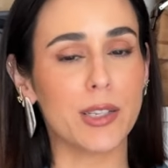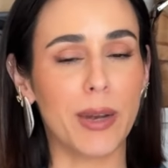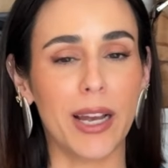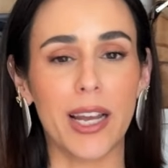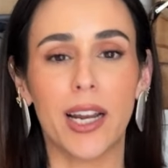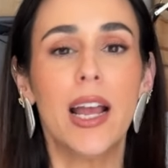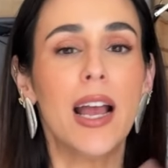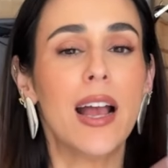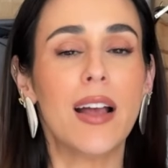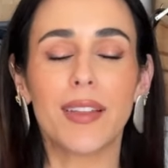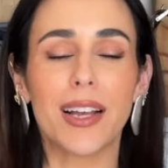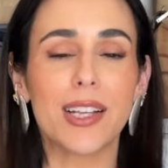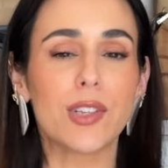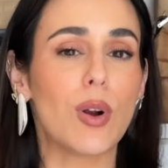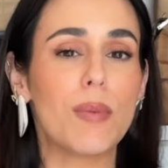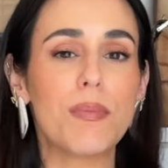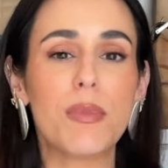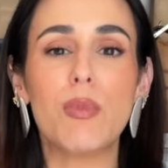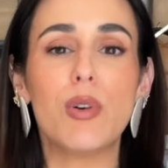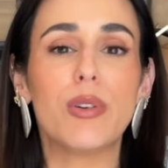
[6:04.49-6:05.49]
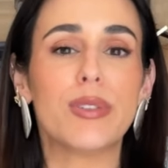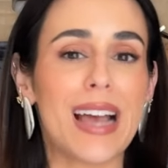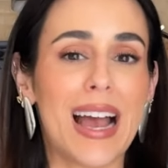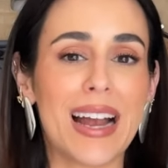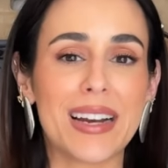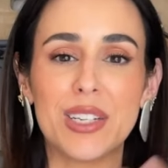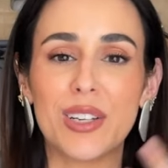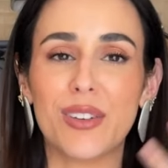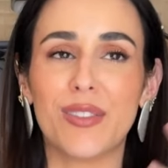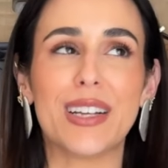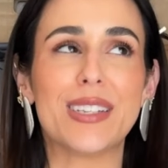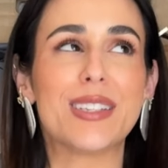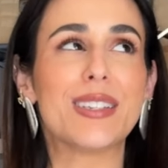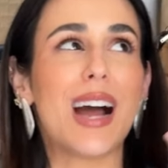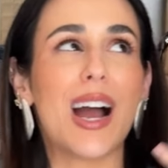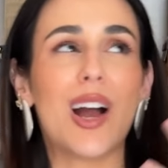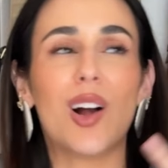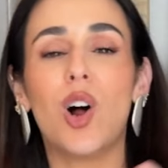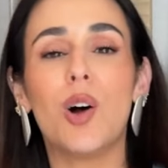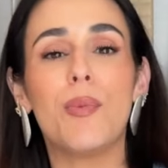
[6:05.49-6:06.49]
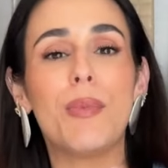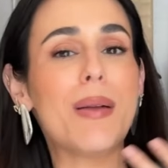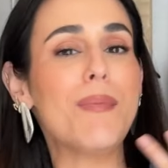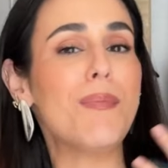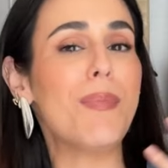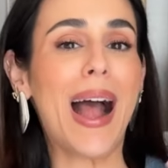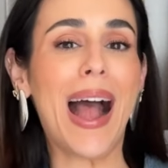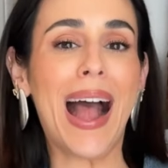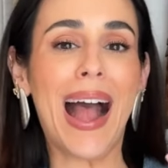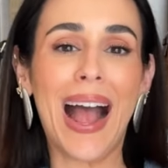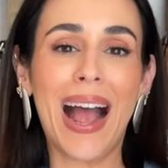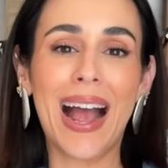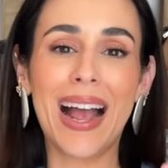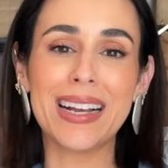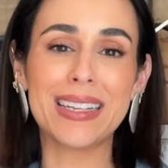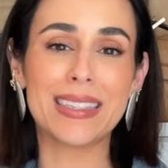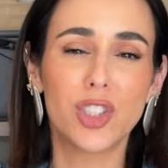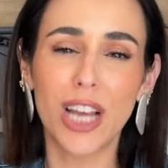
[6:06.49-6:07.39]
But that's where I'm the most active. I style all my bags,